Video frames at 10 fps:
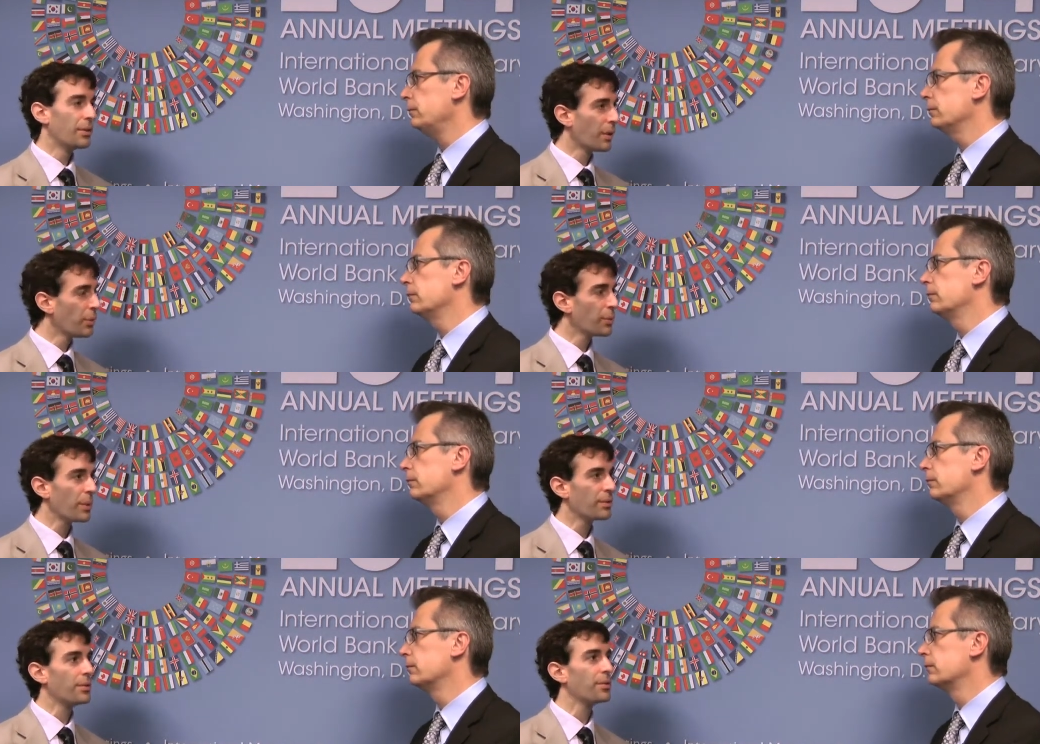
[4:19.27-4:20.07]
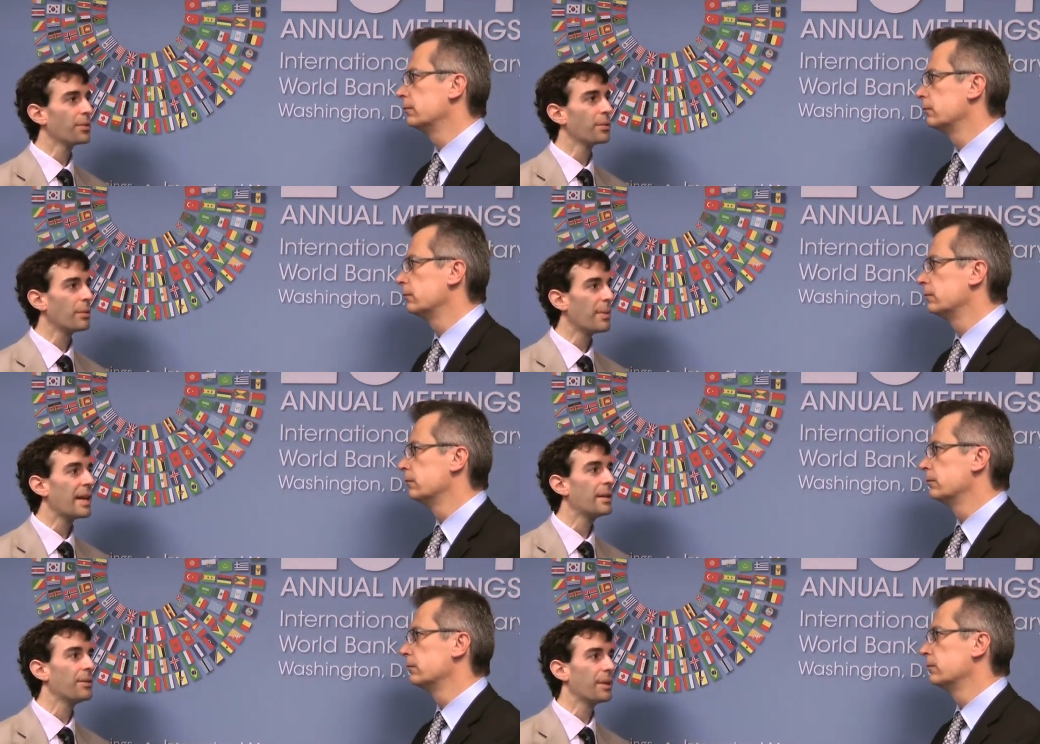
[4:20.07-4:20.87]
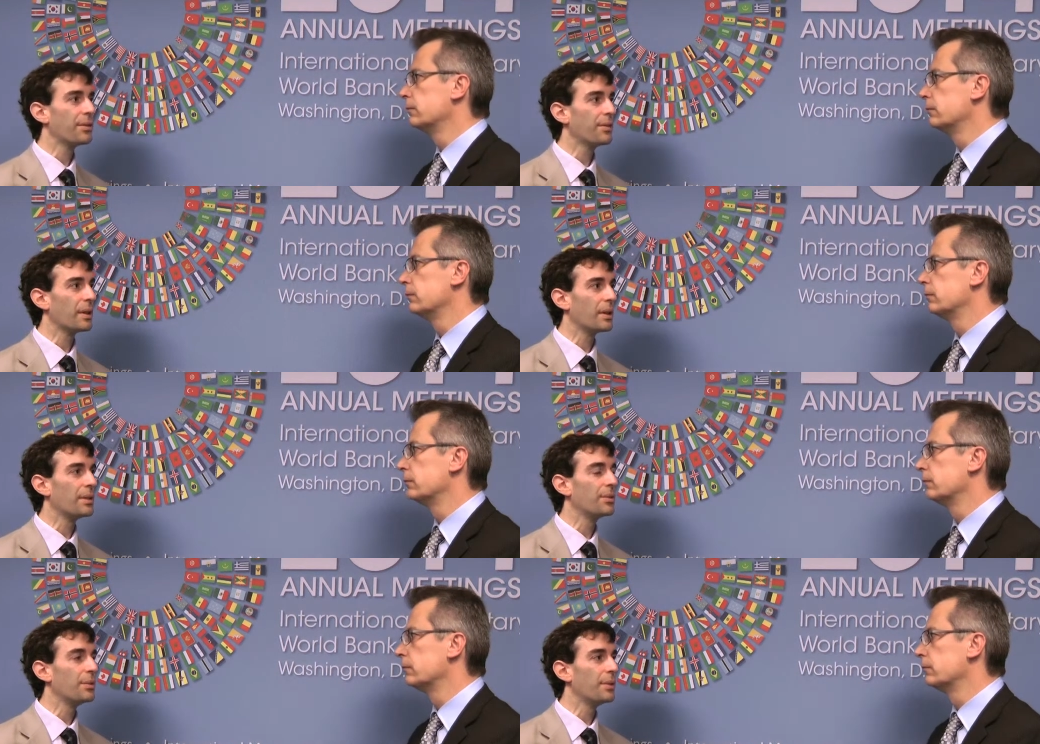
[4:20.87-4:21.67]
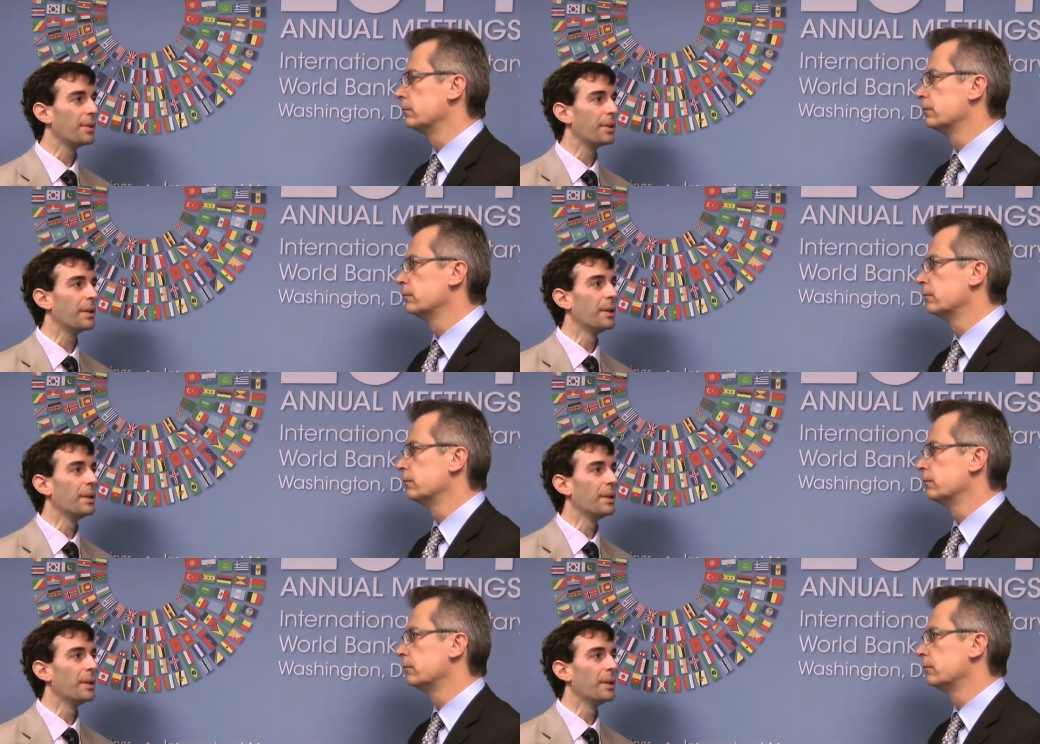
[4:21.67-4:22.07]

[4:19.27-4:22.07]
Speaker 1: Do those questions still remain? Is that still an issue that